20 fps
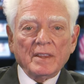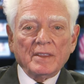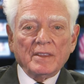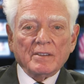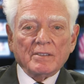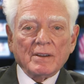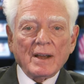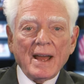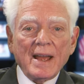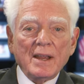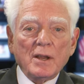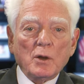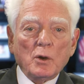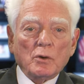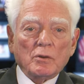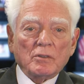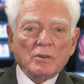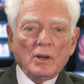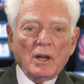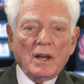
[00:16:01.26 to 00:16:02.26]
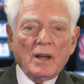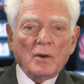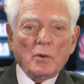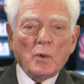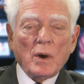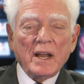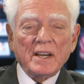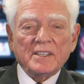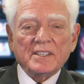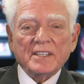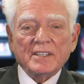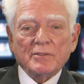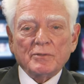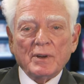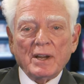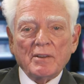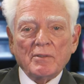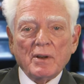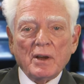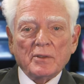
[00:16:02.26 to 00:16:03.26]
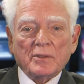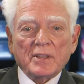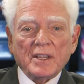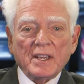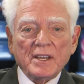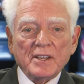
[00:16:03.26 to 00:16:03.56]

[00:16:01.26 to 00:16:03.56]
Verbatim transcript: the white, uh, whites then rewrote the